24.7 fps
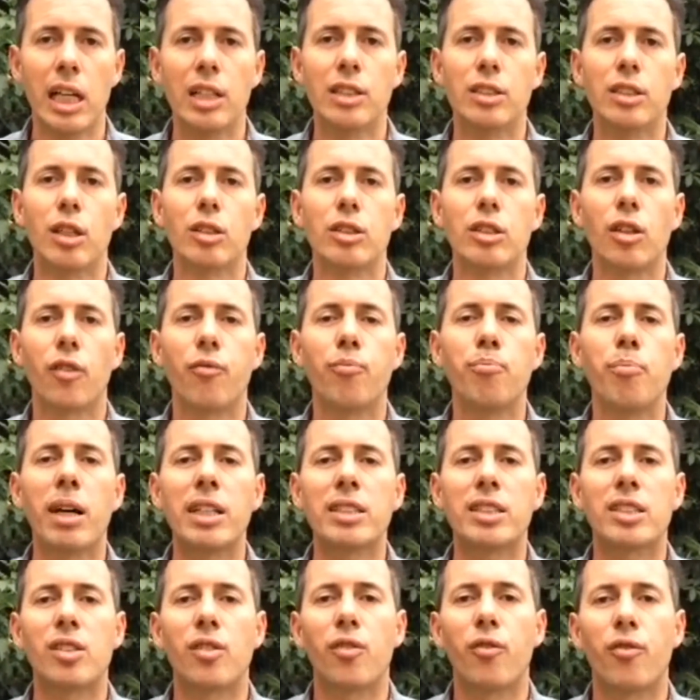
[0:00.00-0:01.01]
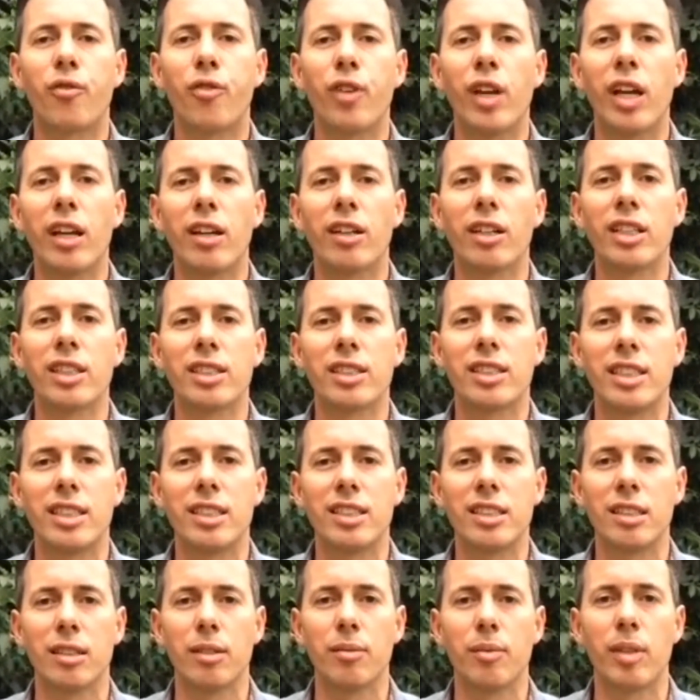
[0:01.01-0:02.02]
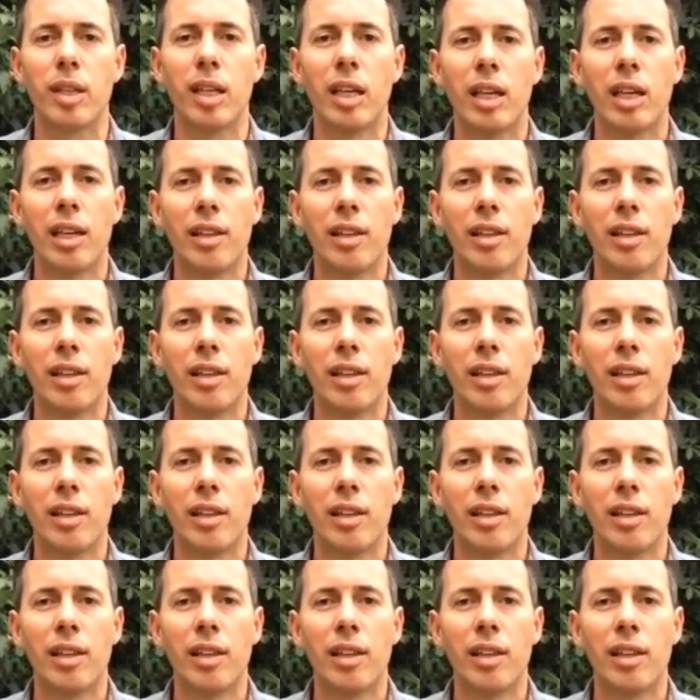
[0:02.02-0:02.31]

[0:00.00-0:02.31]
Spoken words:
So it's a much fairer system